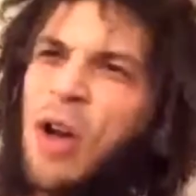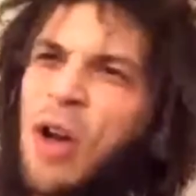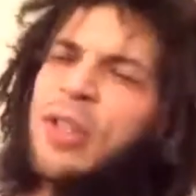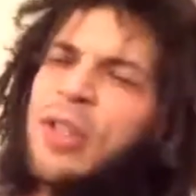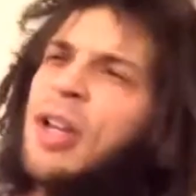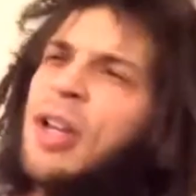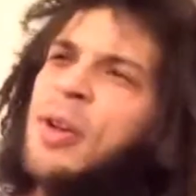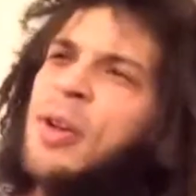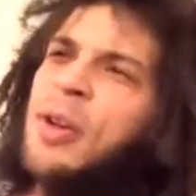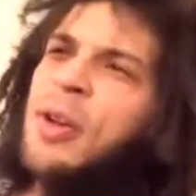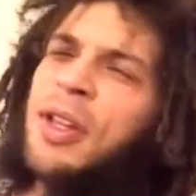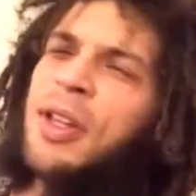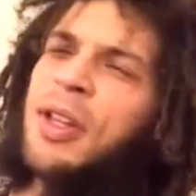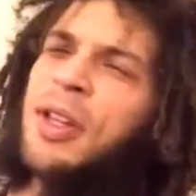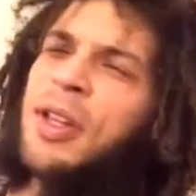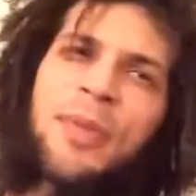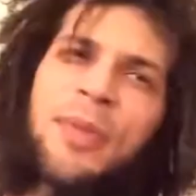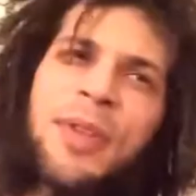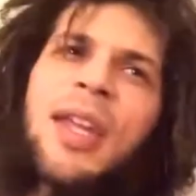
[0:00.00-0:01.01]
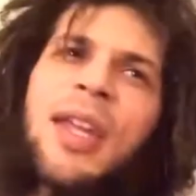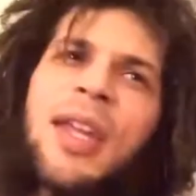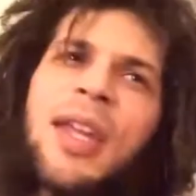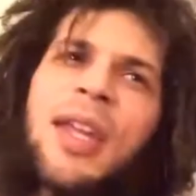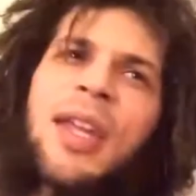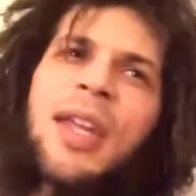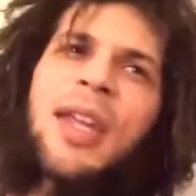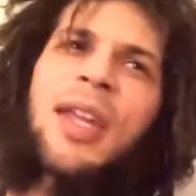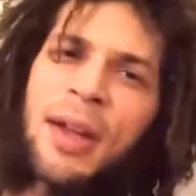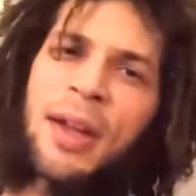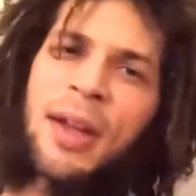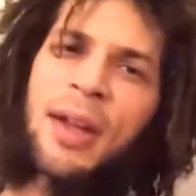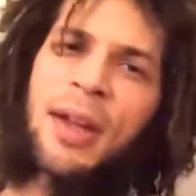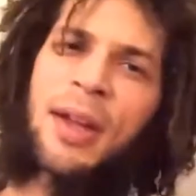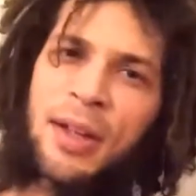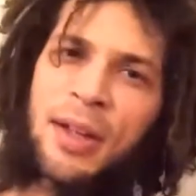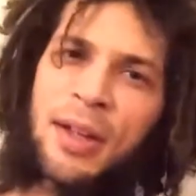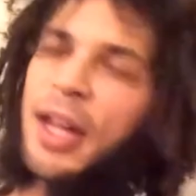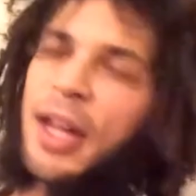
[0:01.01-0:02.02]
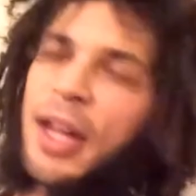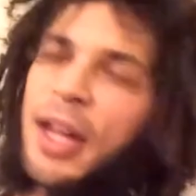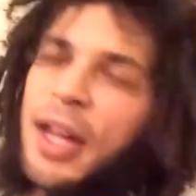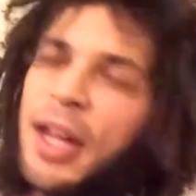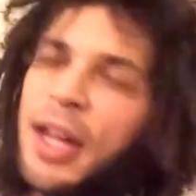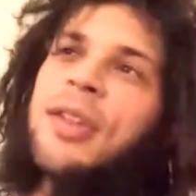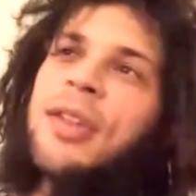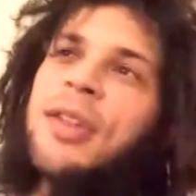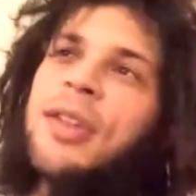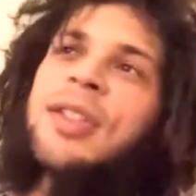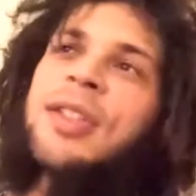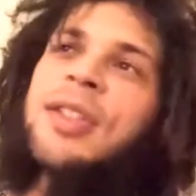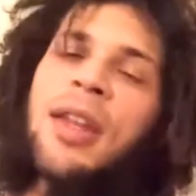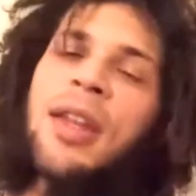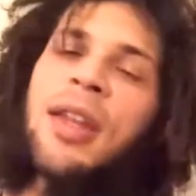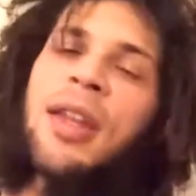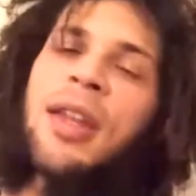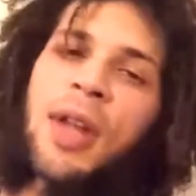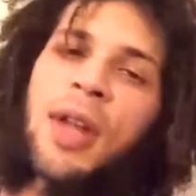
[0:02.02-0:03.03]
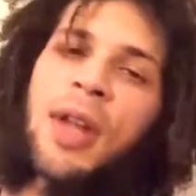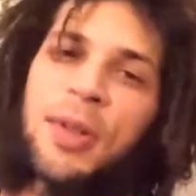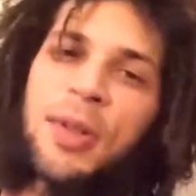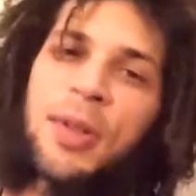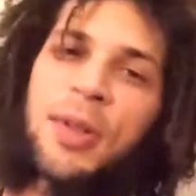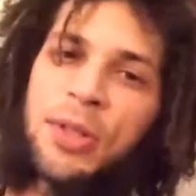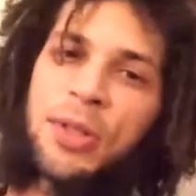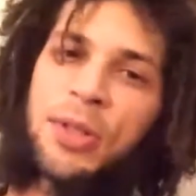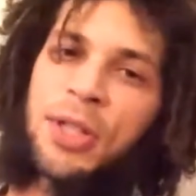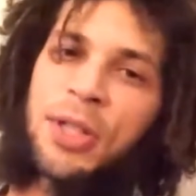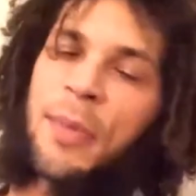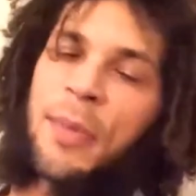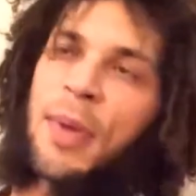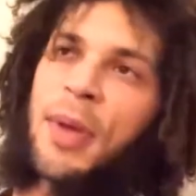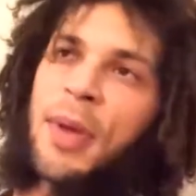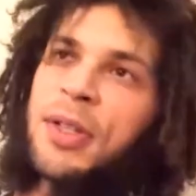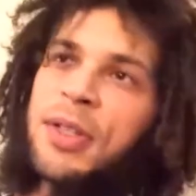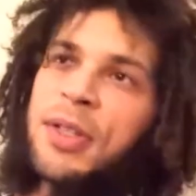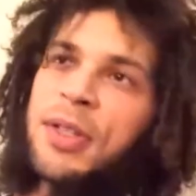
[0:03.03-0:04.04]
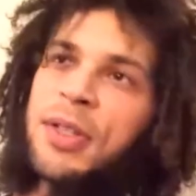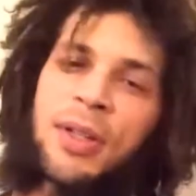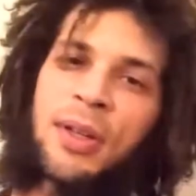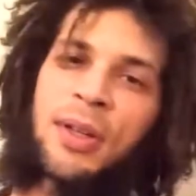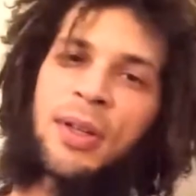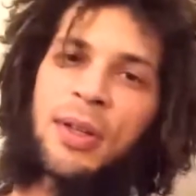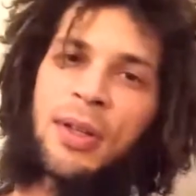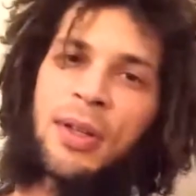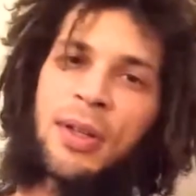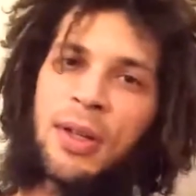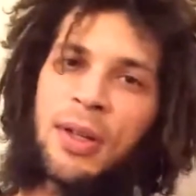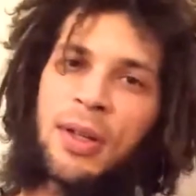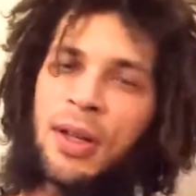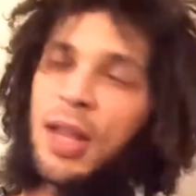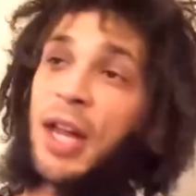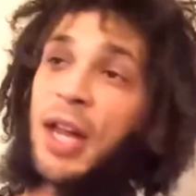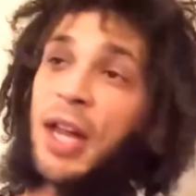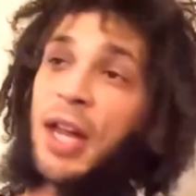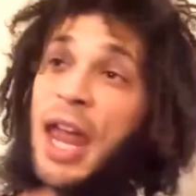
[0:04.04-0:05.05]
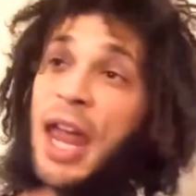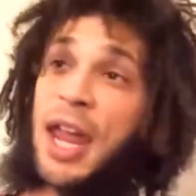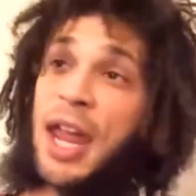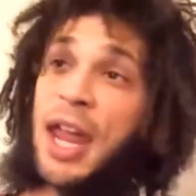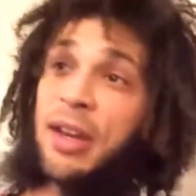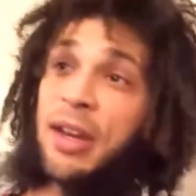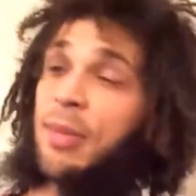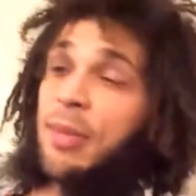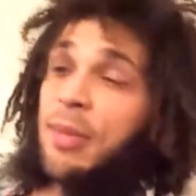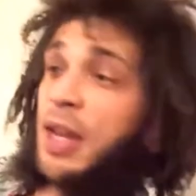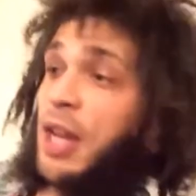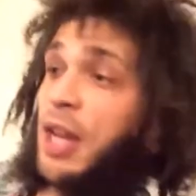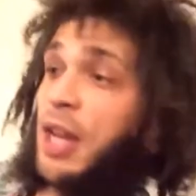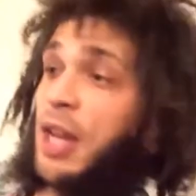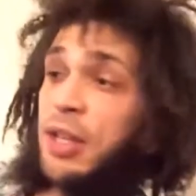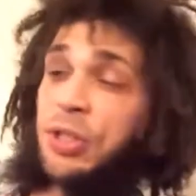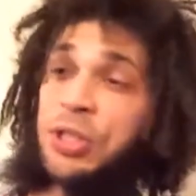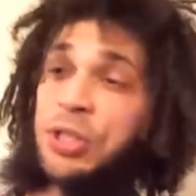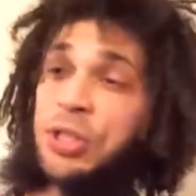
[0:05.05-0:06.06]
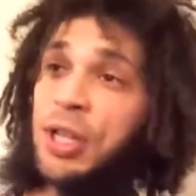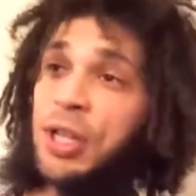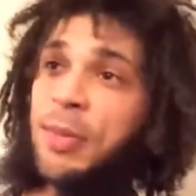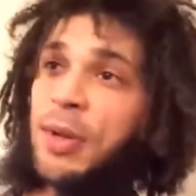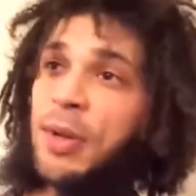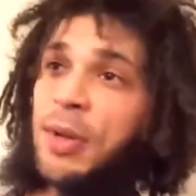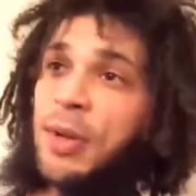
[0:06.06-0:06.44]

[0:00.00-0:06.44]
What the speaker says: wanted to kill that guy. Like, I couldn't stand him. Like, he would show up on my screen. Like, I hated him. Like, I legitimately, like,